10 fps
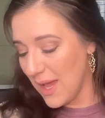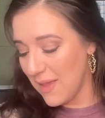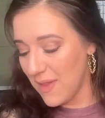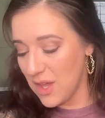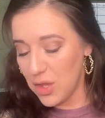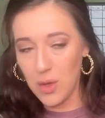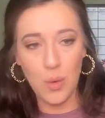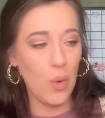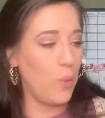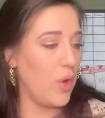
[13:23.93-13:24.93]
and that
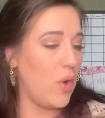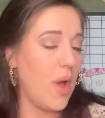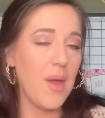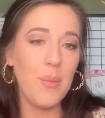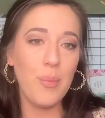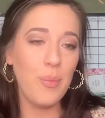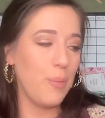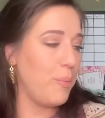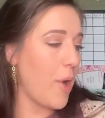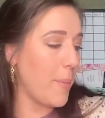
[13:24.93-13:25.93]
you will
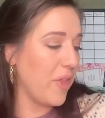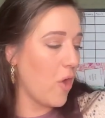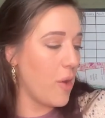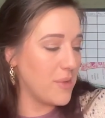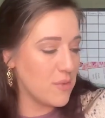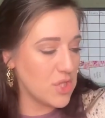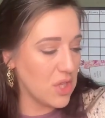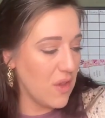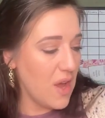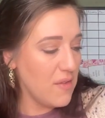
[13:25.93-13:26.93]
pop in the comments what
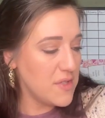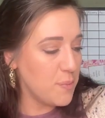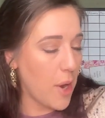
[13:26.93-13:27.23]
you loved.